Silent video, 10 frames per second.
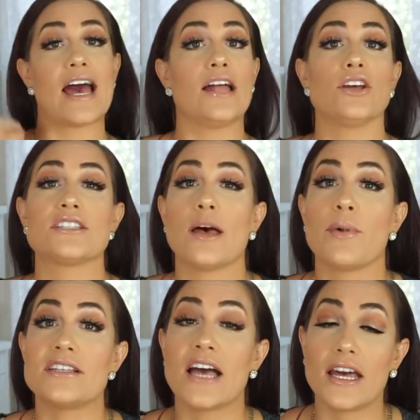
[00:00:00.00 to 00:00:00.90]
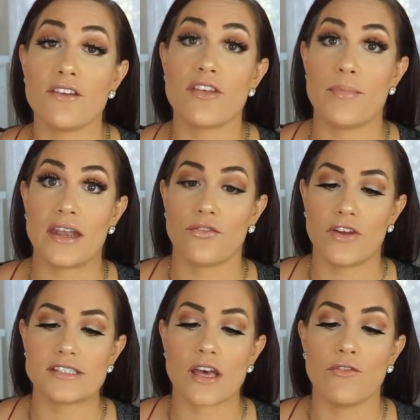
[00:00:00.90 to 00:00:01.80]
I looked up a ton of the
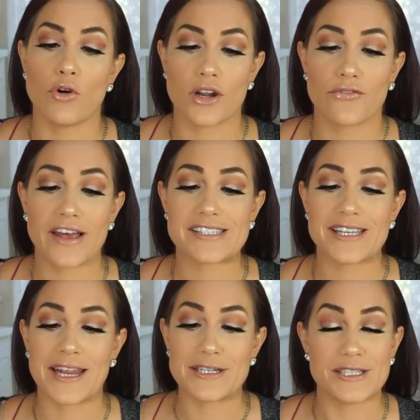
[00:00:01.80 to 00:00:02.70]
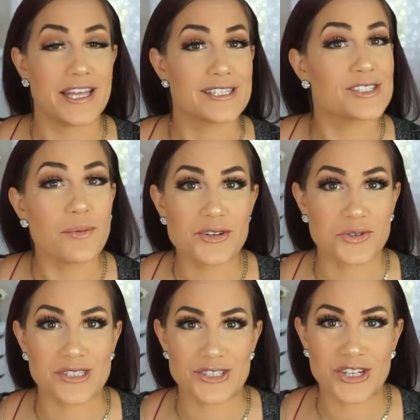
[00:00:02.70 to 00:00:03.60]
benefits of water fasting and I did like so much
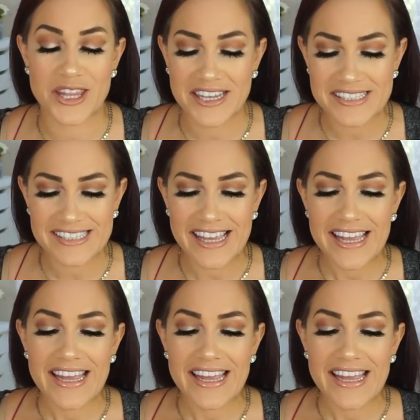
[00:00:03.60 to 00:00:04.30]
research on this.